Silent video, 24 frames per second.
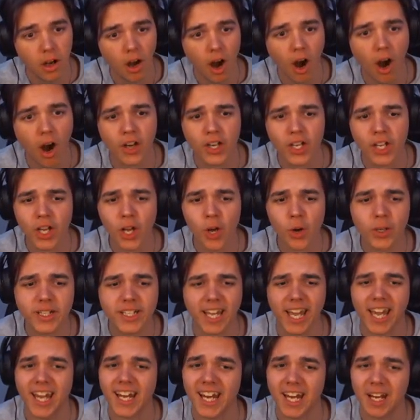Are you
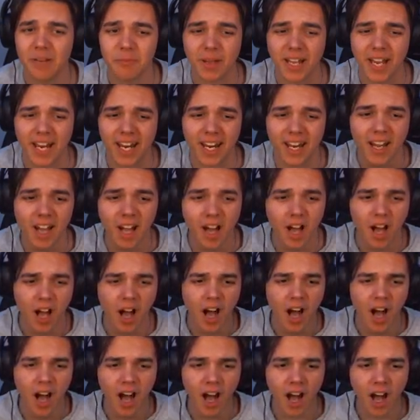kidding me?
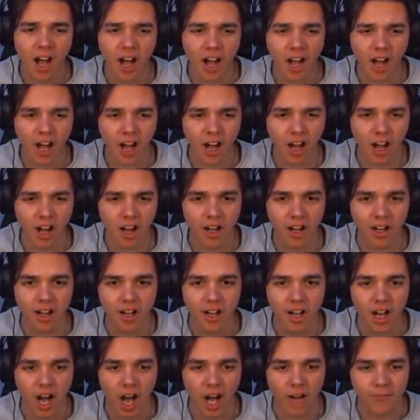Ah,
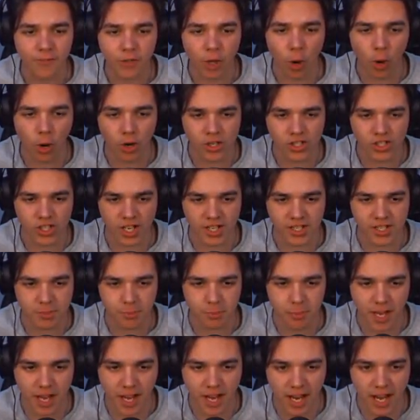of course it's me.